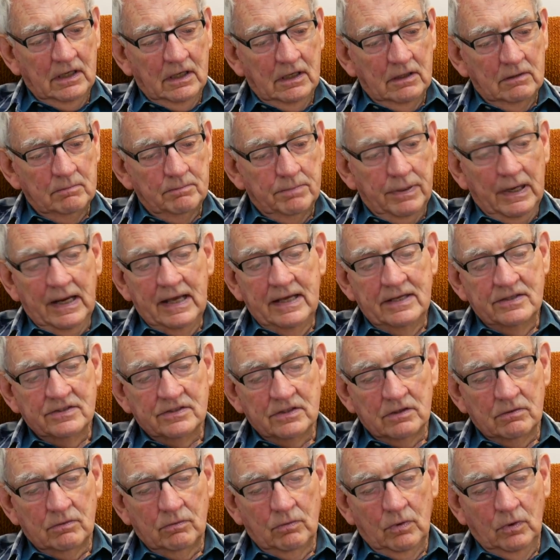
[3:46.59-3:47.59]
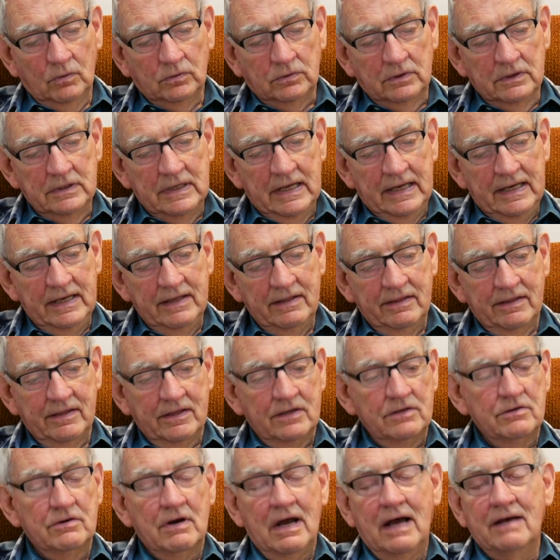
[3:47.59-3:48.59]
and plays at Walton Heath
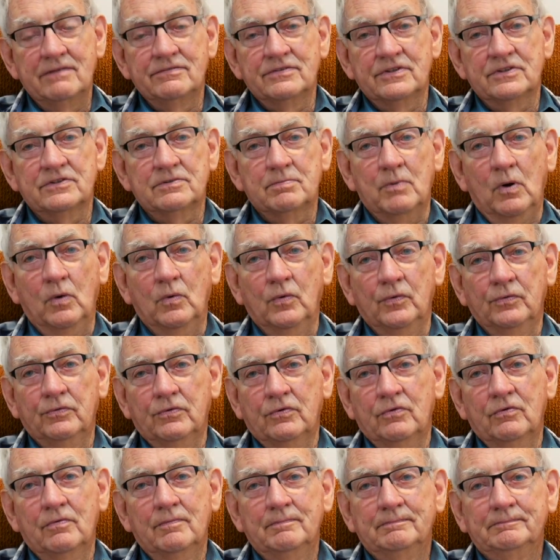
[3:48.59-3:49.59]
and drives a sports.